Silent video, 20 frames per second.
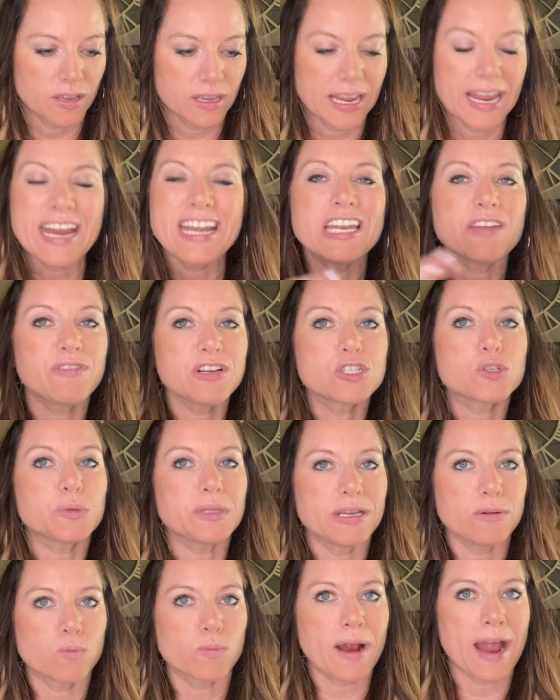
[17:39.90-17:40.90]

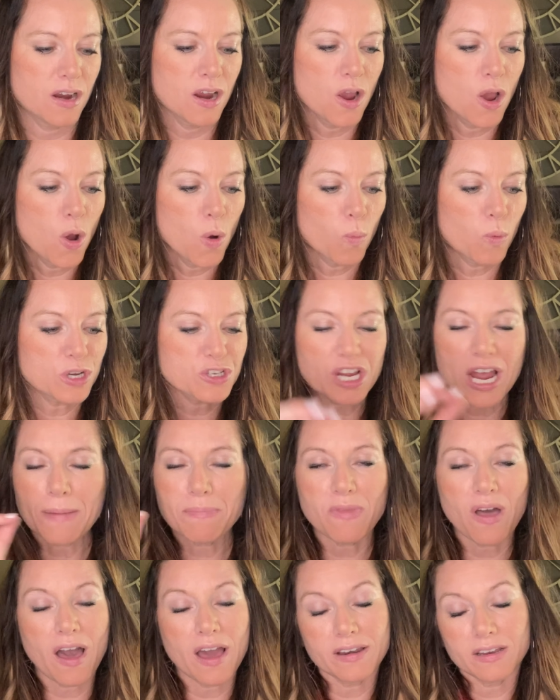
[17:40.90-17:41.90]
individually wrapped, which I'm
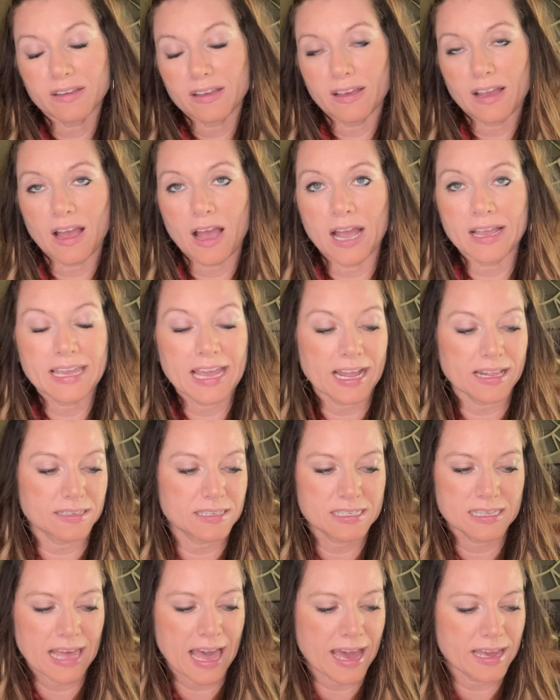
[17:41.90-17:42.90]
not
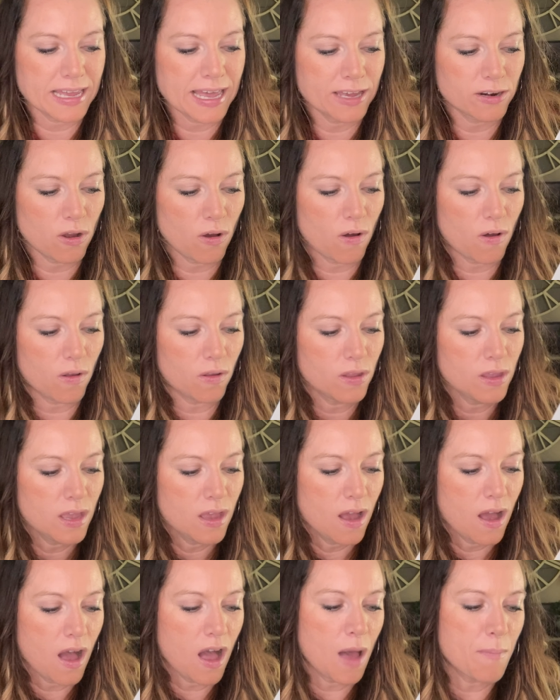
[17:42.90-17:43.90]
against that at all.
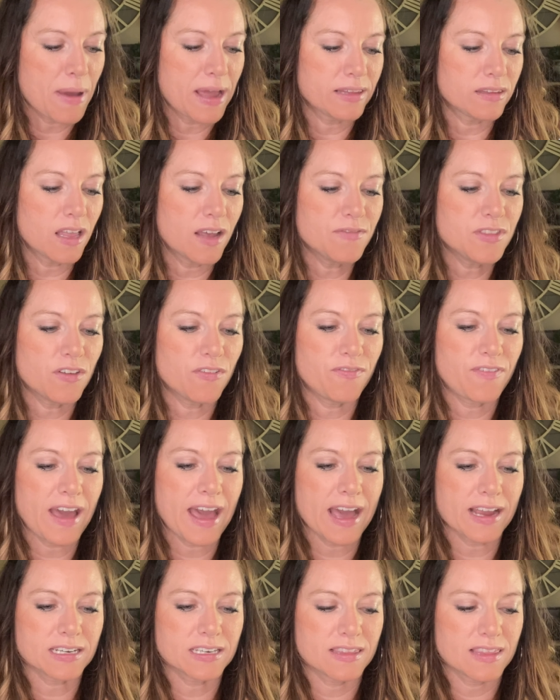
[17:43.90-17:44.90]
Um, I love the
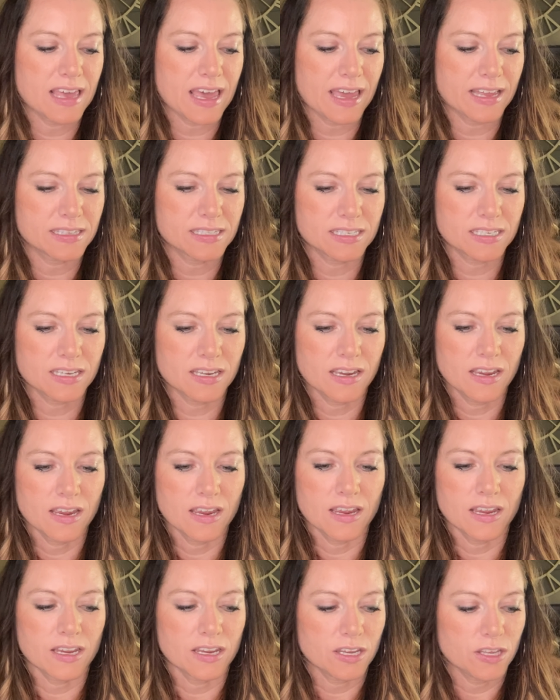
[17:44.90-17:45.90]
fact that
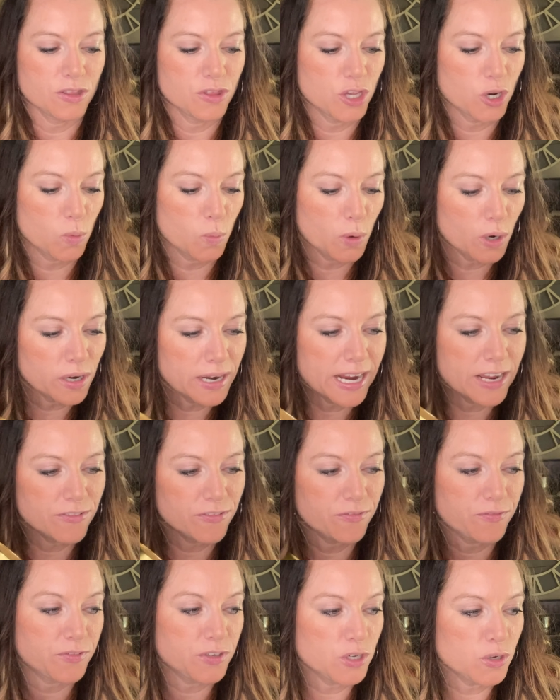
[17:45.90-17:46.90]
there were a
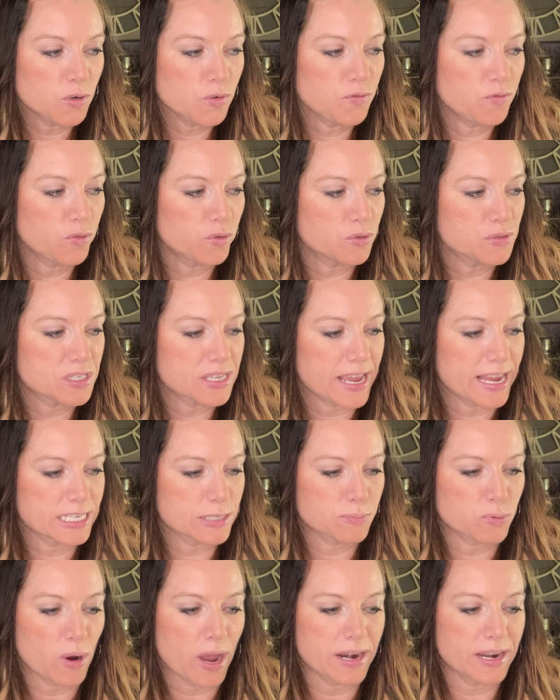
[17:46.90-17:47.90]
few full-size
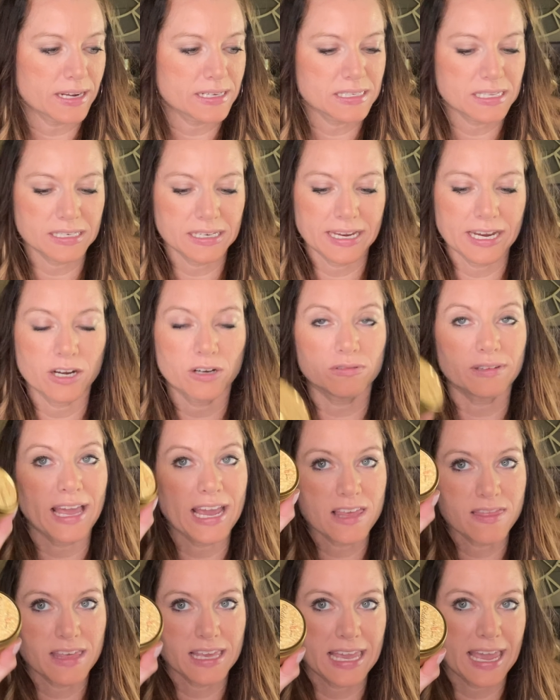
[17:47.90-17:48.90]
products in here
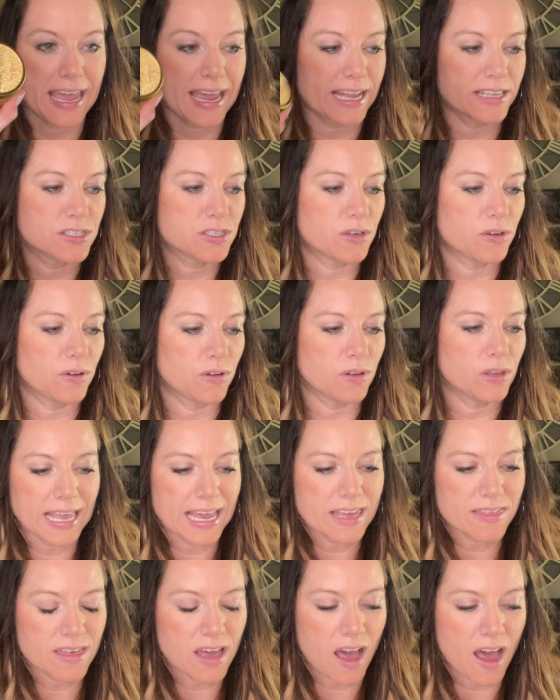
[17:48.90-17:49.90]
like the candle,
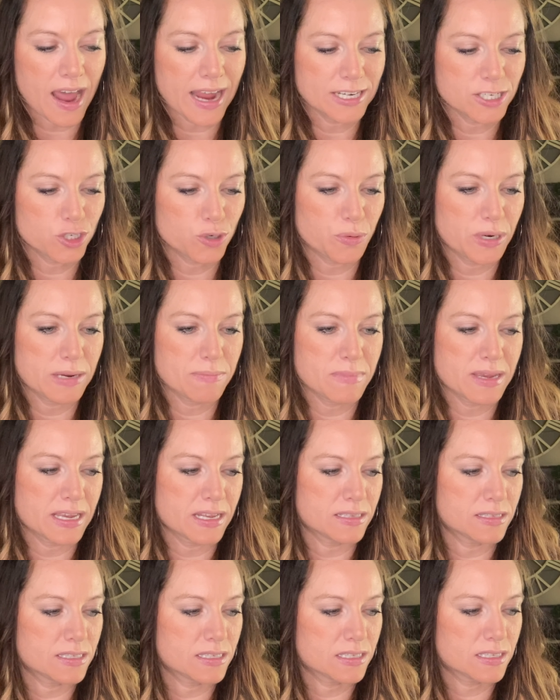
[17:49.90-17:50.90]
like the eye
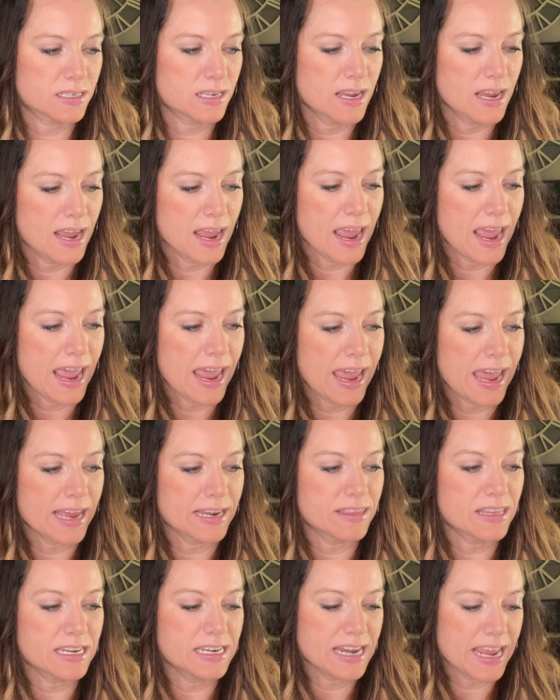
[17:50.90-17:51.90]
treatments,
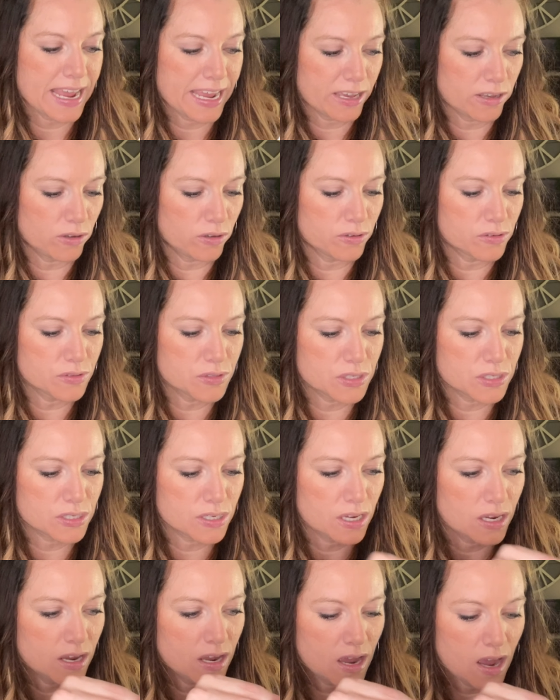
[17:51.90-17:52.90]
and the nails,
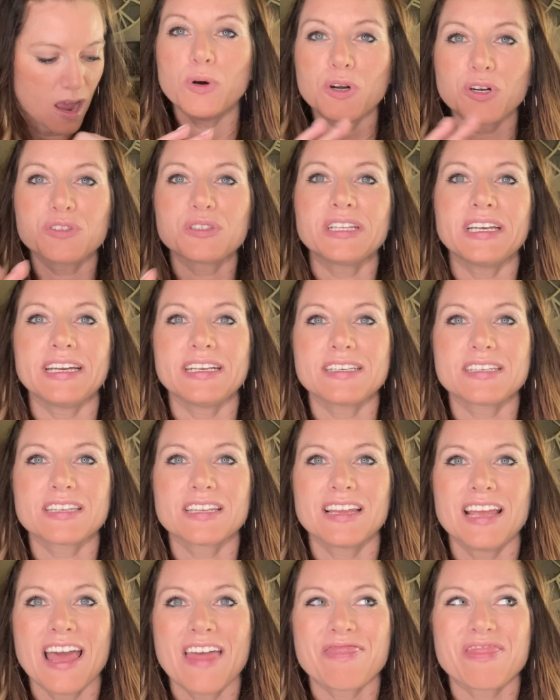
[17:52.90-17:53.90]
booklet,
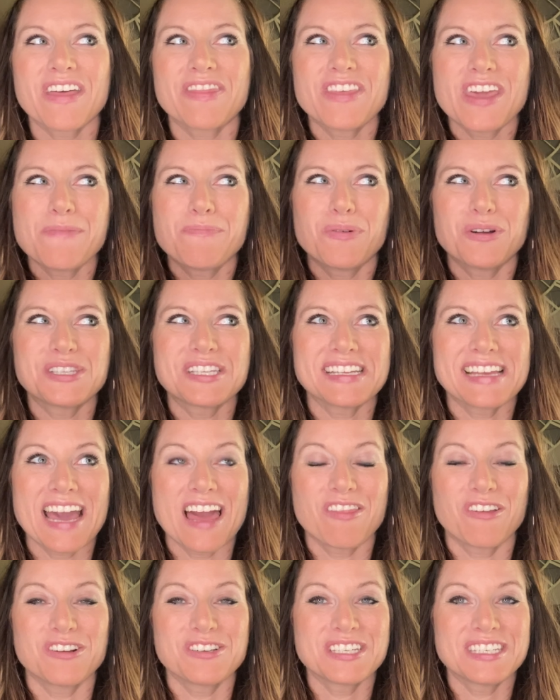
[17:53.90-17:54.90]
that they put
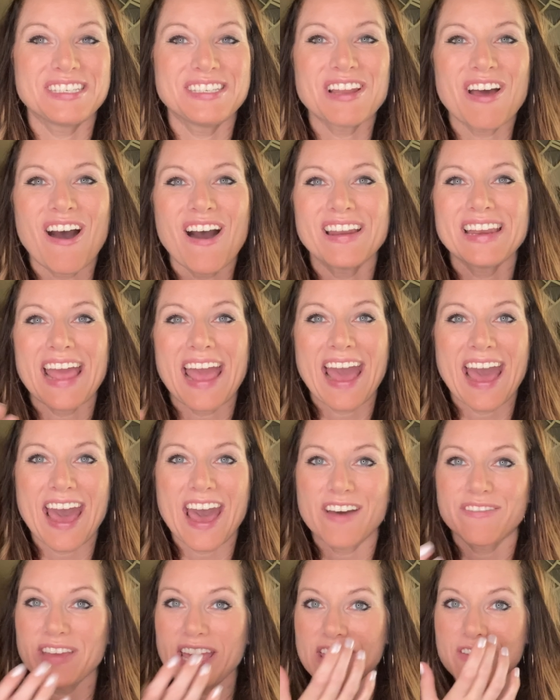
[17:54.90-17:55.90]
together did not
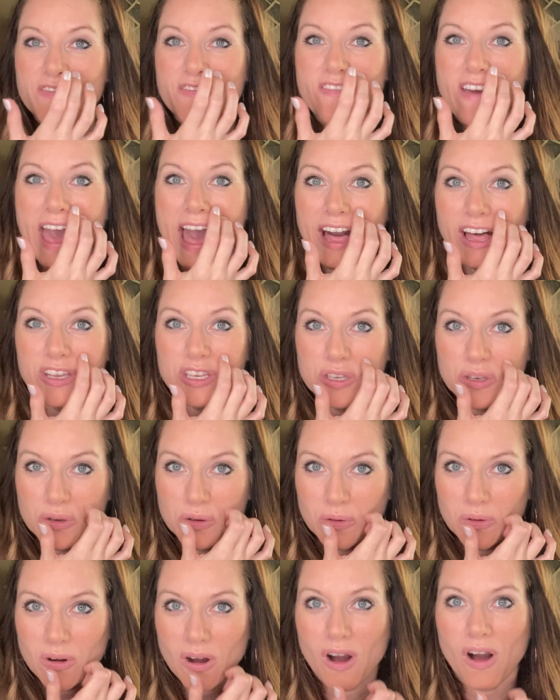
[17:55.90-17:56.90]
have a
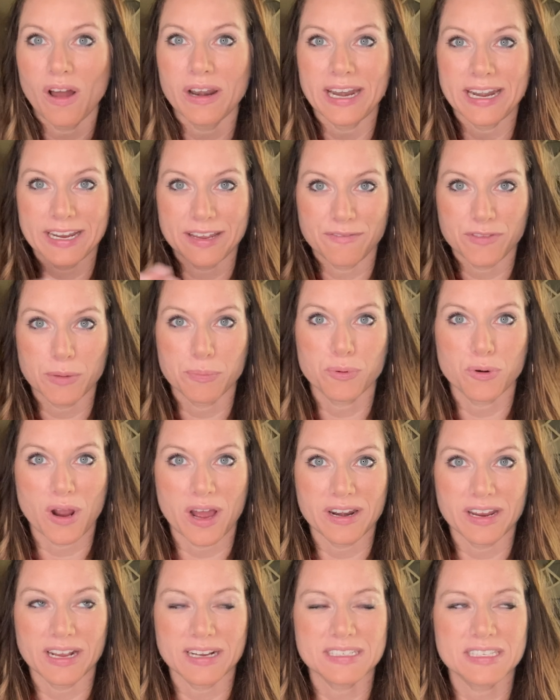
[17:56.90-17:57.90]
value on any of the
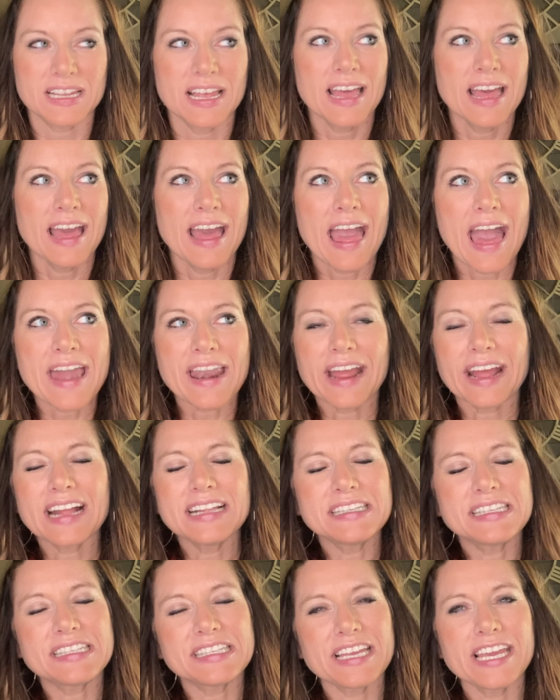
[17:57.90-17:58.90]
products. And I
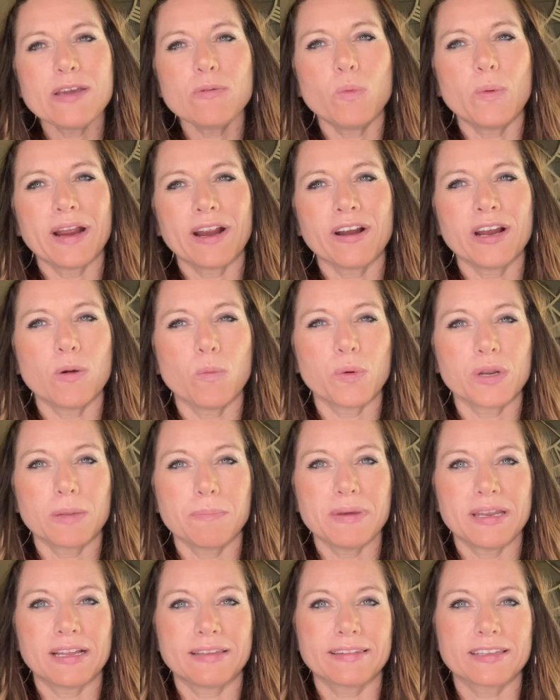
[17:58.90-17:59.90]
can see where it would have
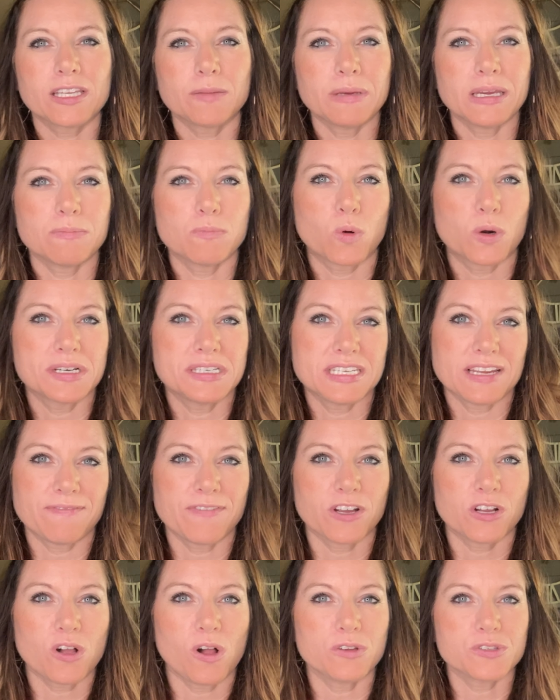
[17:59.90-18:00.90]
been a little bit more
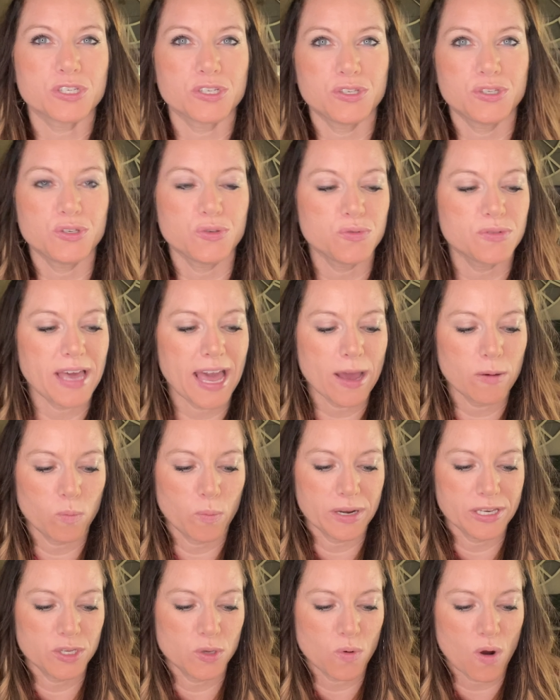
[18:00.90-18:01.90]
difficult to do that
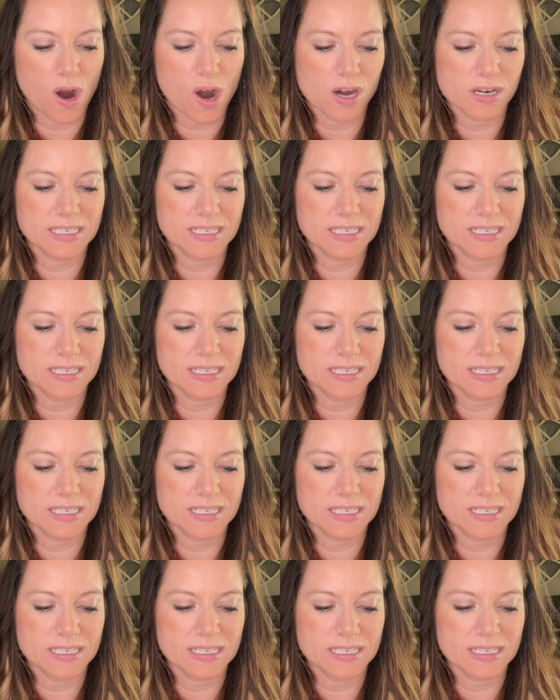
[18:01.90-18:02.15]
when you are